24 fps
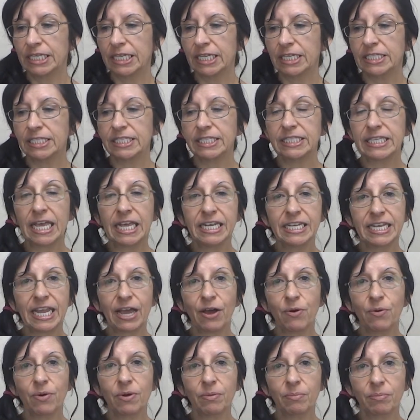Send
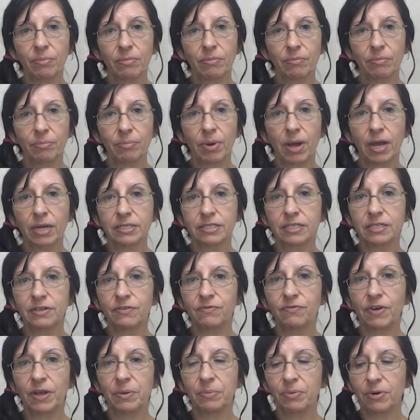out positive
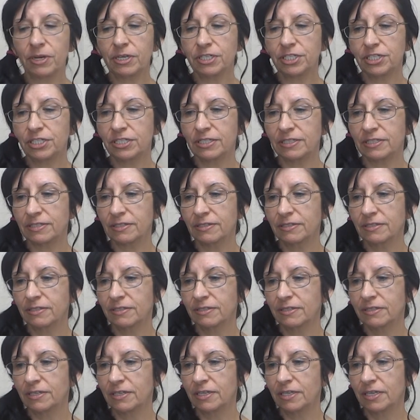vibrations.
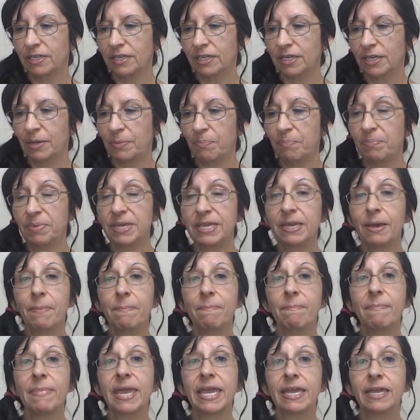Be
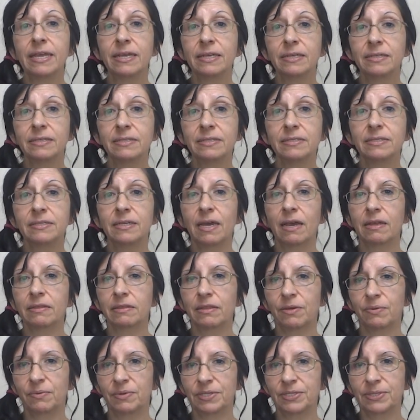amazed at
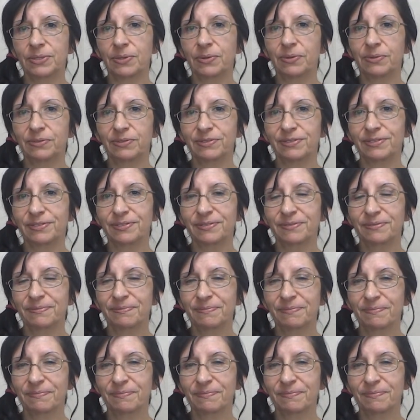the results.